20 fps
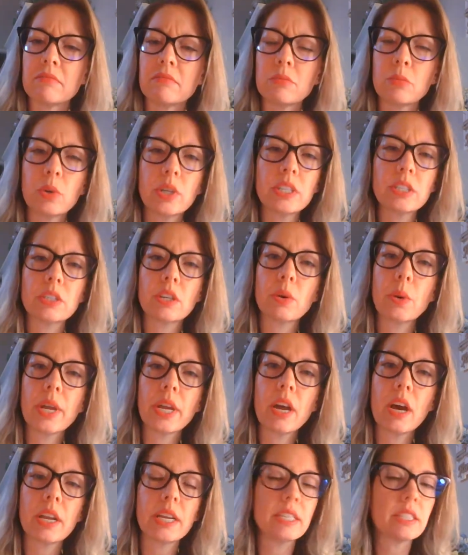What is
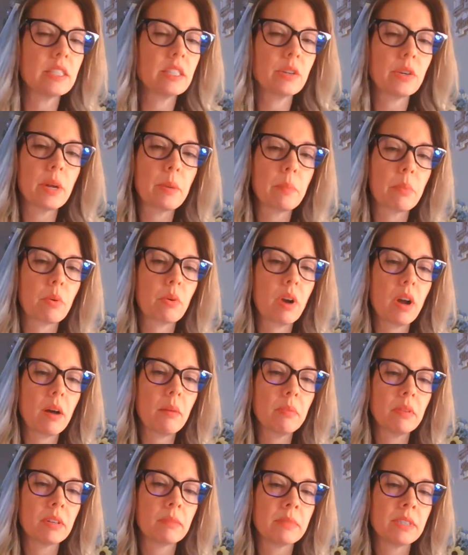going on? Is there a
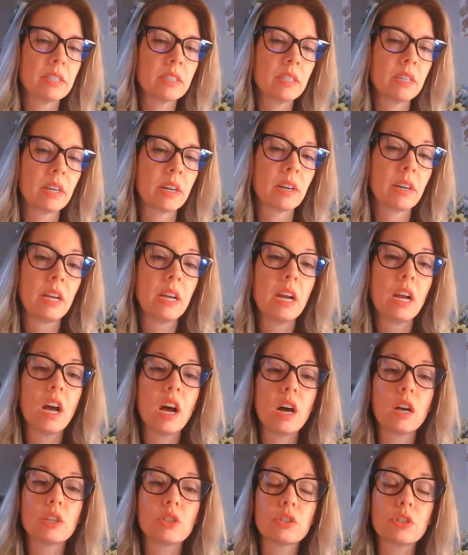problem? Is there
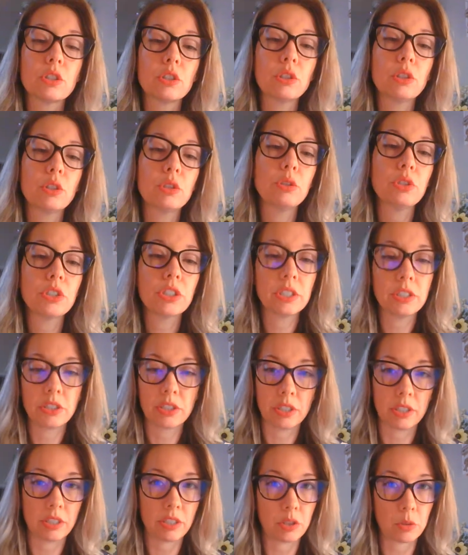a solution
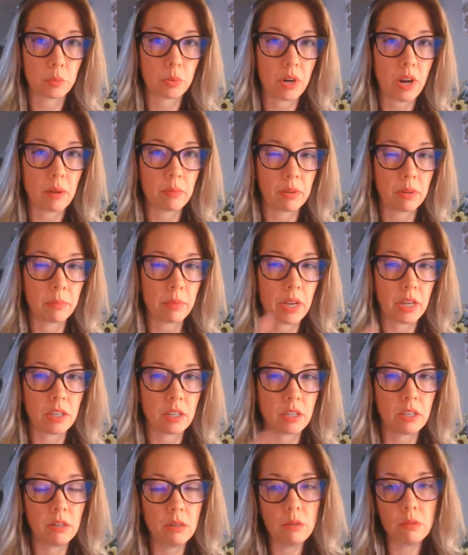to this problem? And
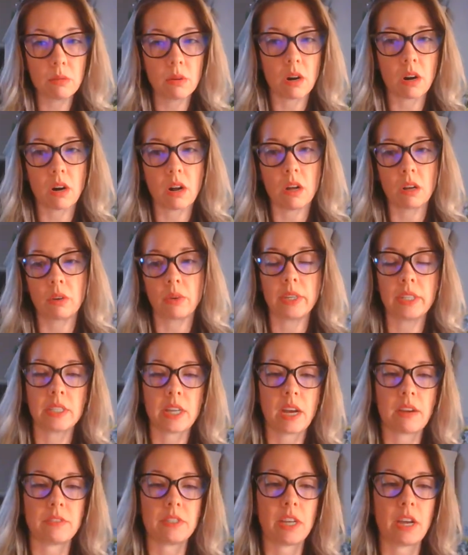you are all going to
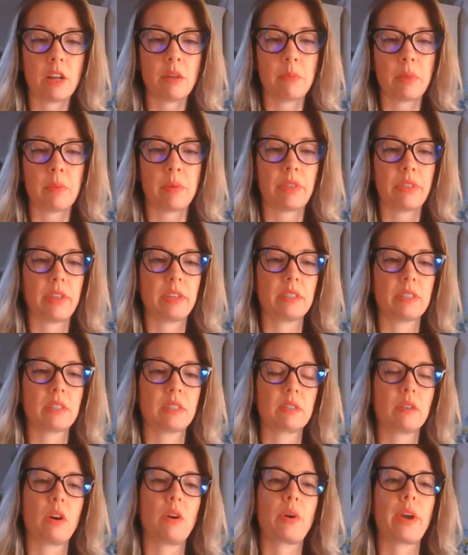have to help me with
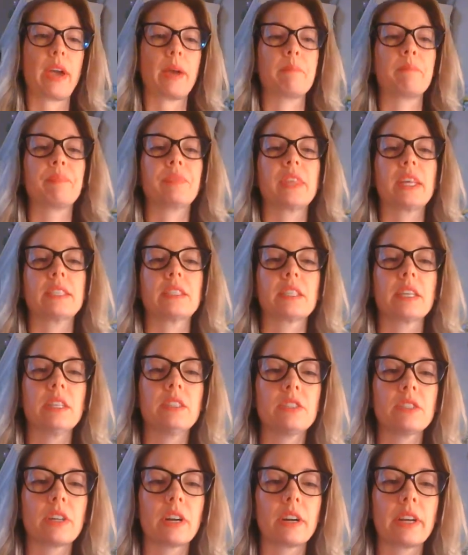this. Okay, let's get
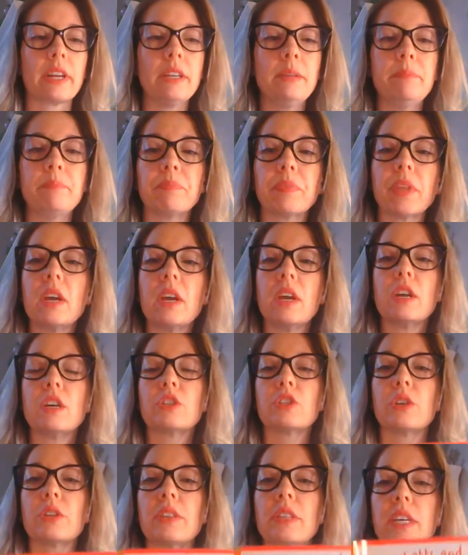started.
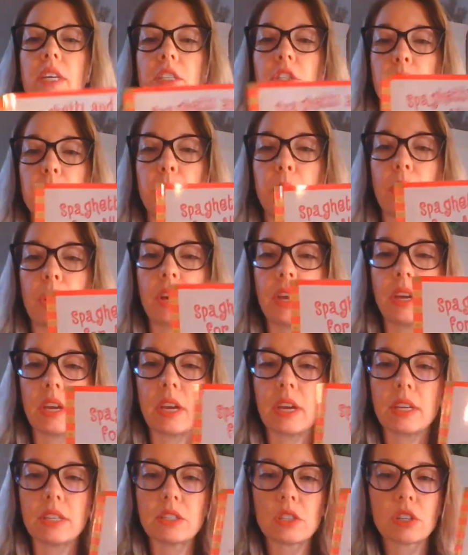So this book
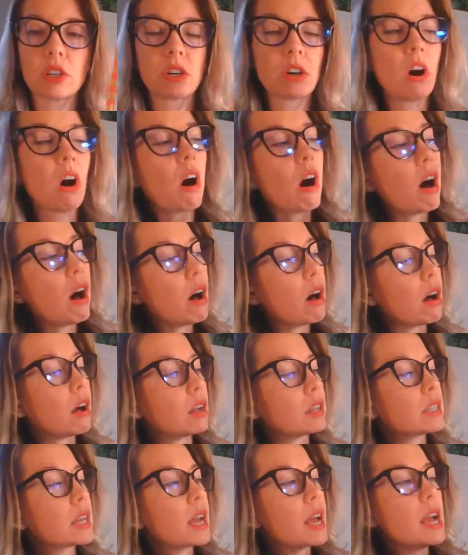is
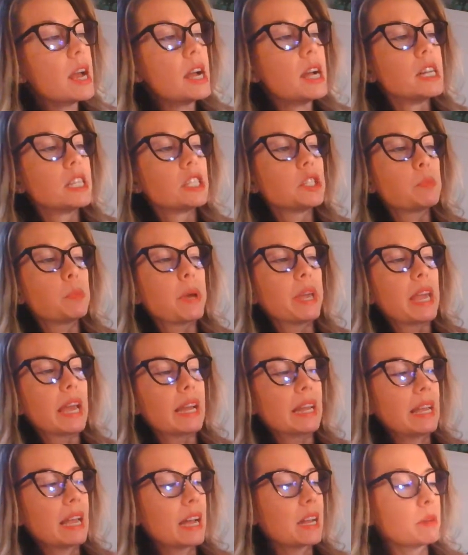called
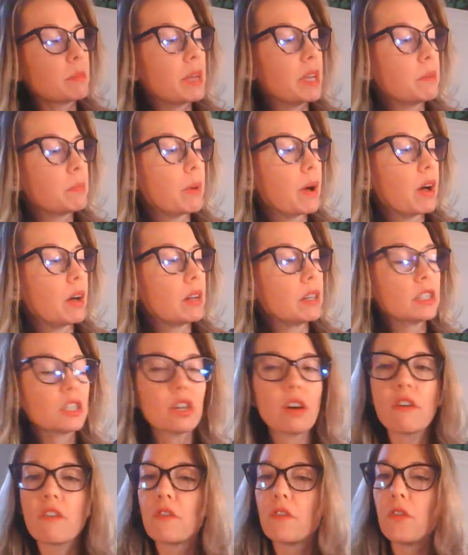Spaghetti and
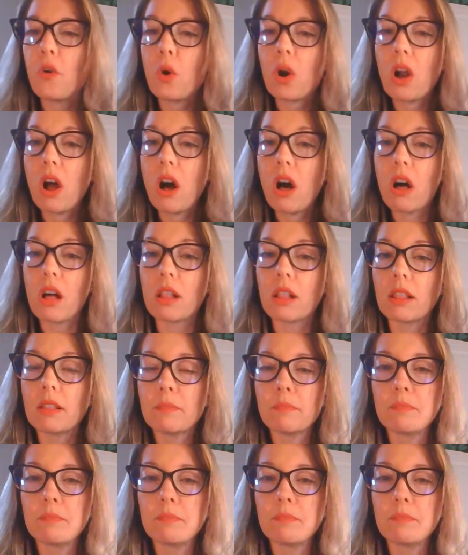Meatballs for All.